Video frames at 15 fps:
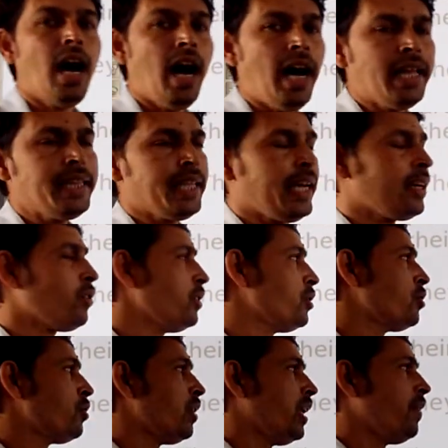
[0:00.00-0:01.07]
and they are
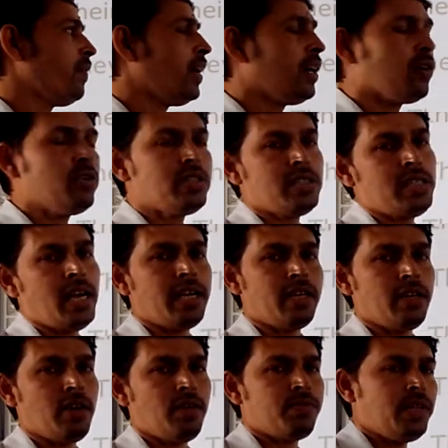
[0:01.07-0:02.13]
going to live a good
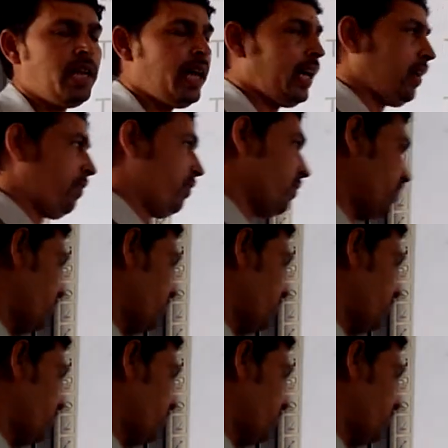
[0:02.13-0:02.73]
standard of the life.